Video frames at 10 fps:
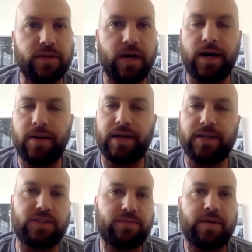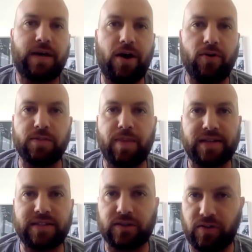I always
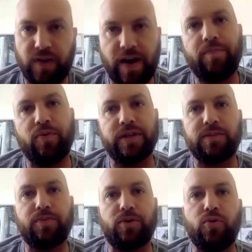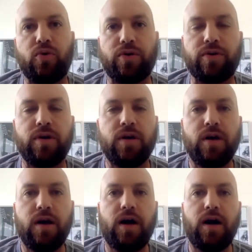max out the 5 points per quarter
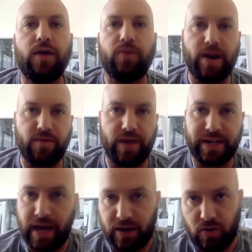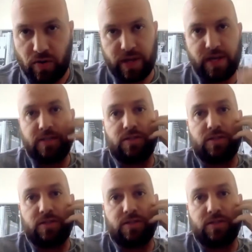on whatever that category is.